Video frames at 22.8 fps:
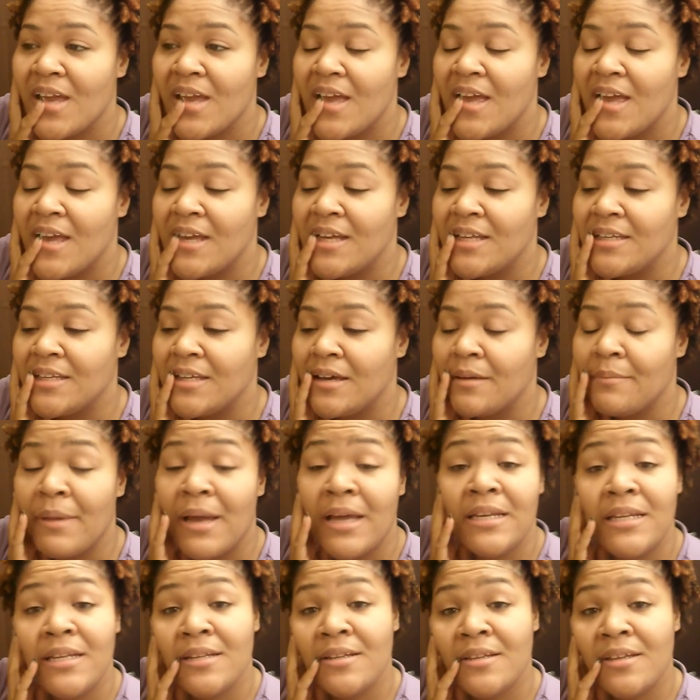and um, I
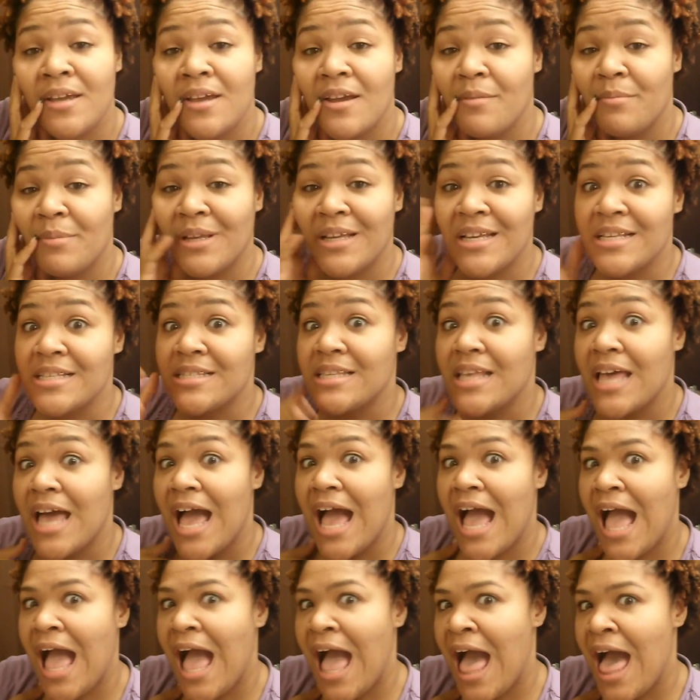didn't care because
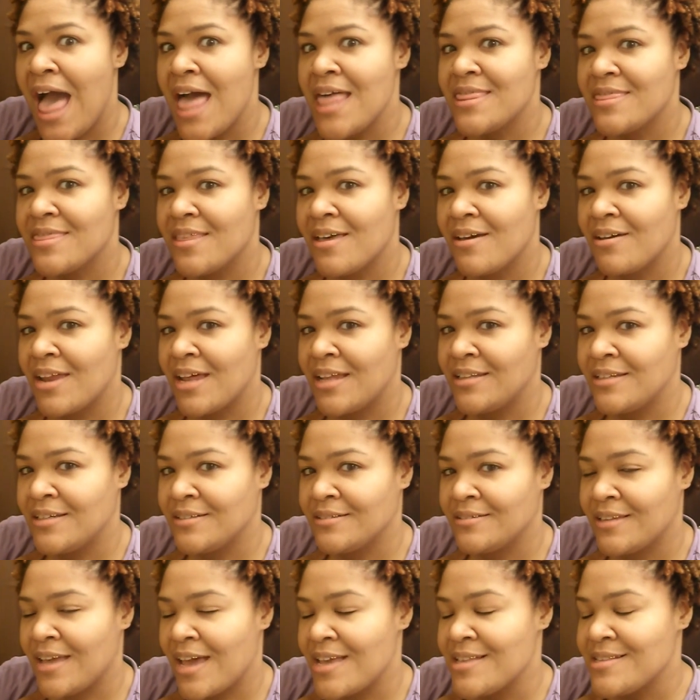I thought I looked
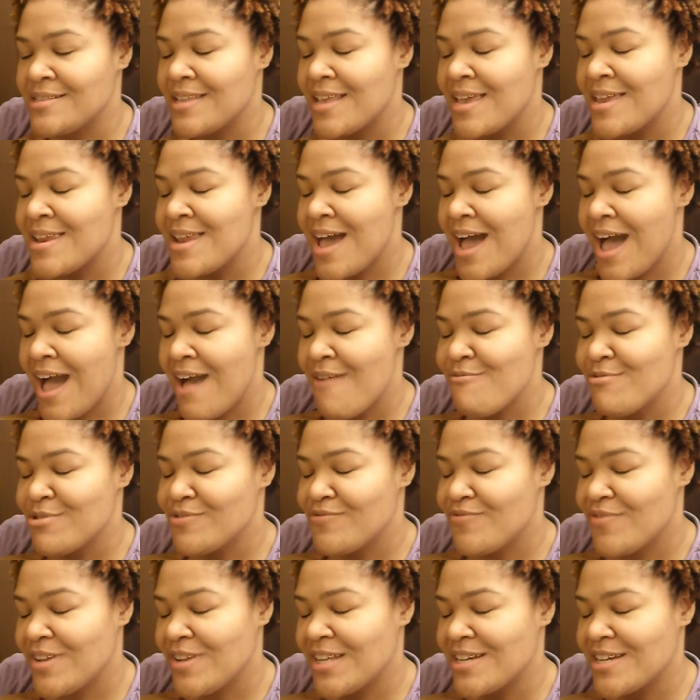nice and I was
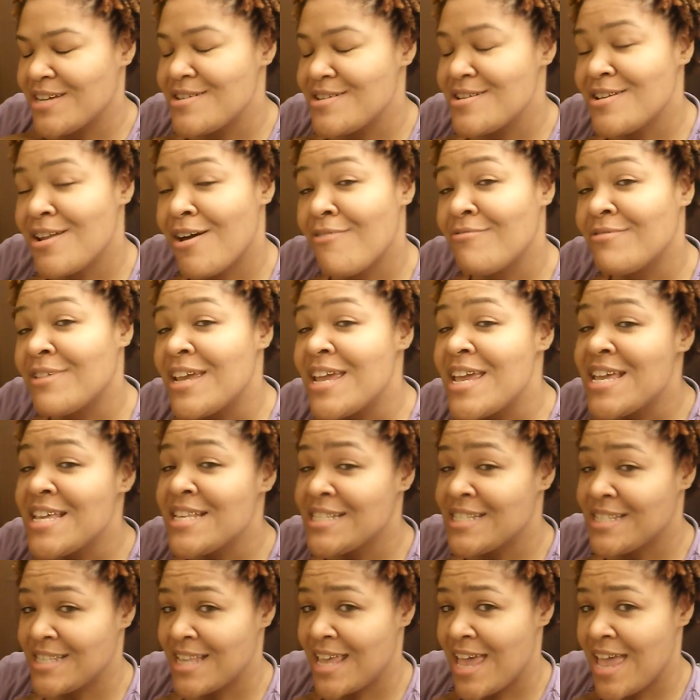feeling good on the
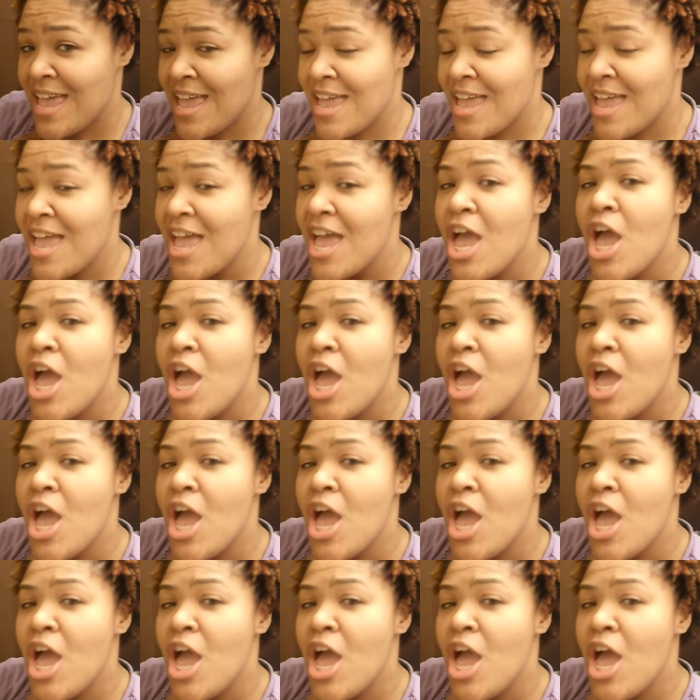inside.